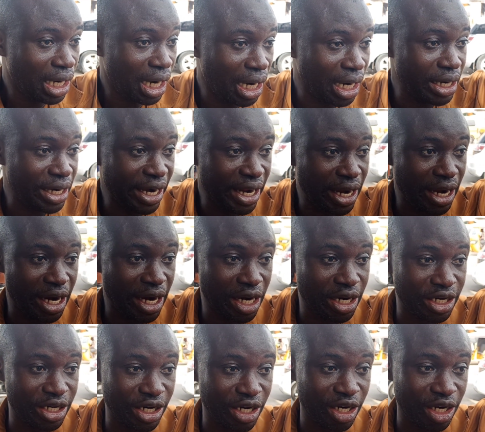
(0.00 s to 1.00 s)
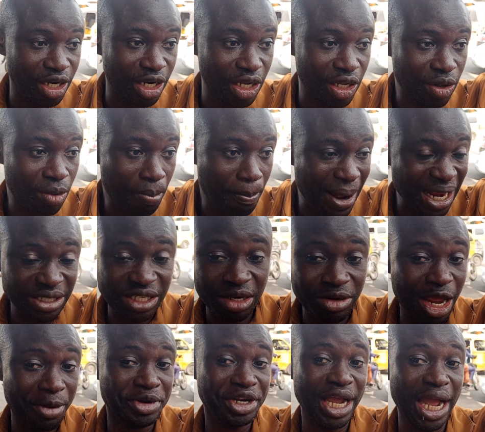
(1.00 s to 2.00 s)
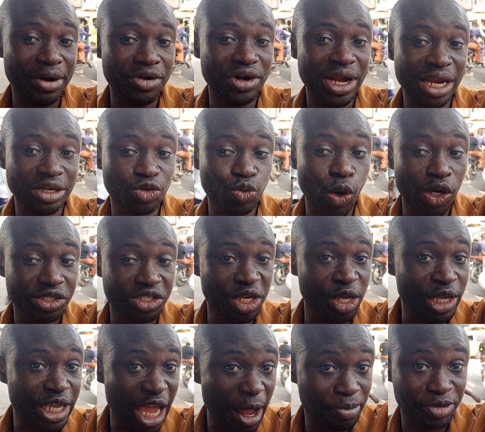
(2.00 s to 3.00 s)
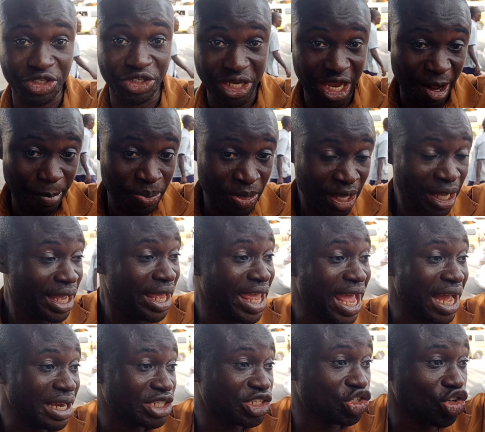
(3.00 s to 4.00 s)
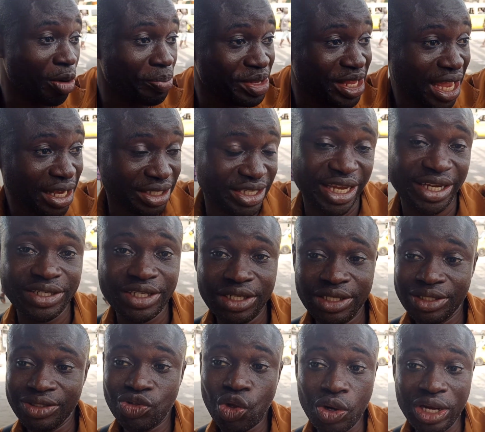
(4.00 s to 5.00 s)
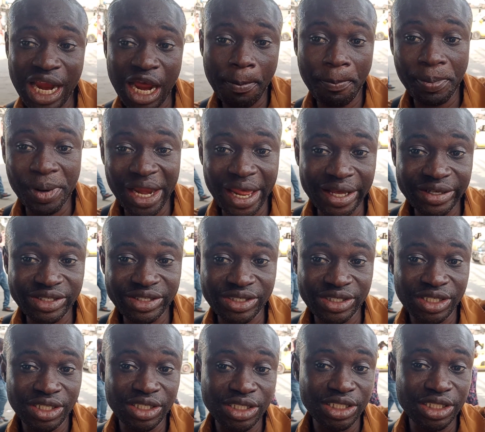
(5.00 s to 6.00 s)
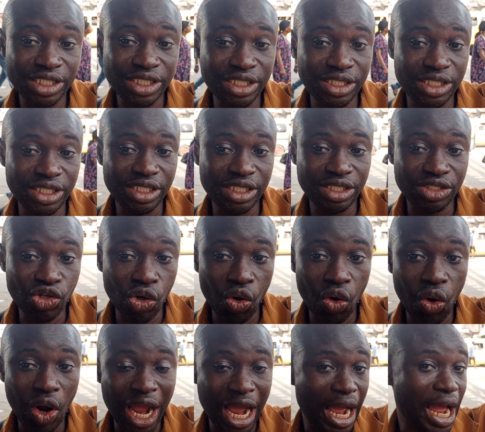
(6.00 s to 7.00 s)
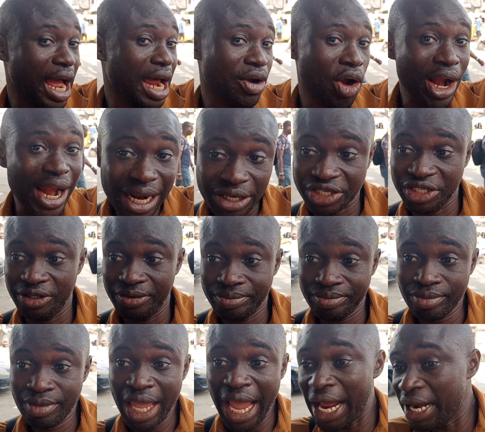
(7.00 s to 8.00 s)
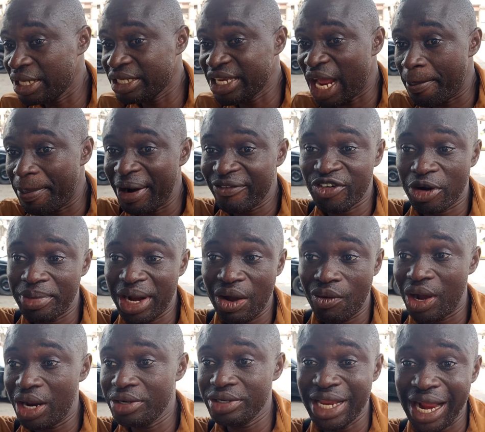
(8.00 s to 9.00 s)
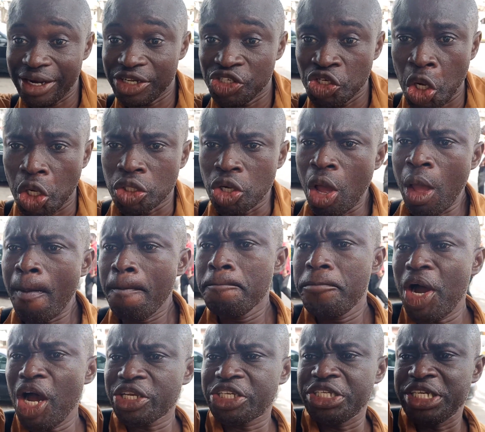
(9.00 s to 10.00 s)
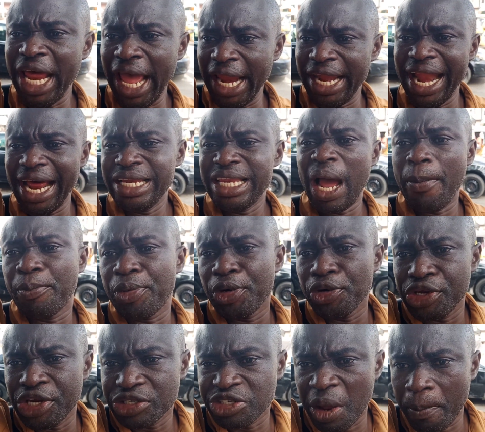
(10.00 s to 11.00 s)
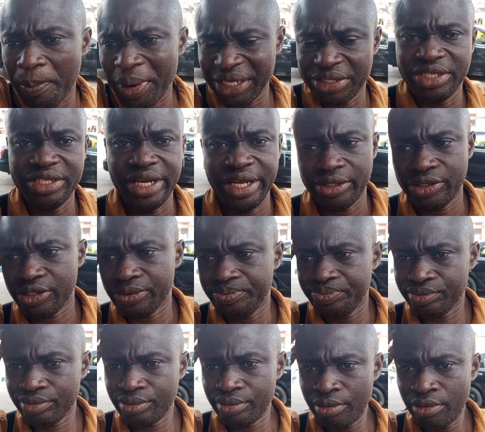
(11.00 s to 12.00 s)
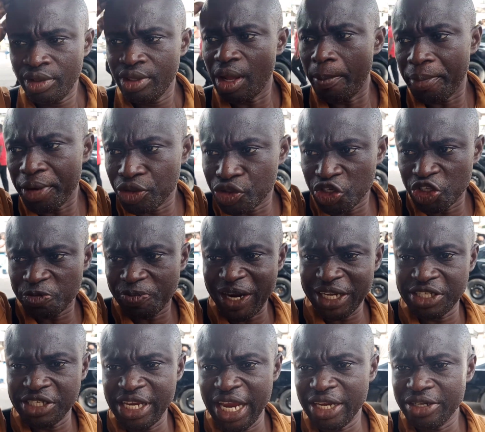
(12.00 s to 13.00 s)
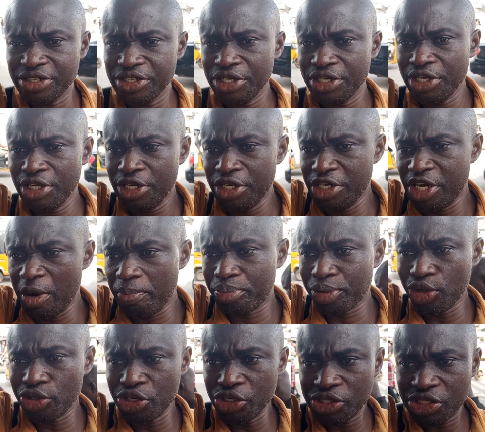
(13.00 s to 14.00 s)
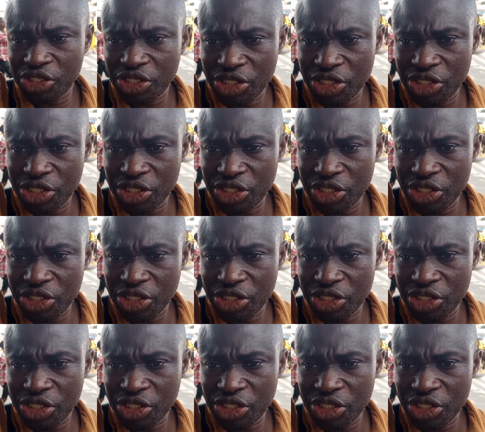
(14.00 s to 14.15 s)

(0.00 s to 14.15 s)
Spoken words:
and Masin Namdekano that was being kept here, he has subjected to that place into another thing. Anything apart from that one, there is none. But they are producing president. They produce president. They produce.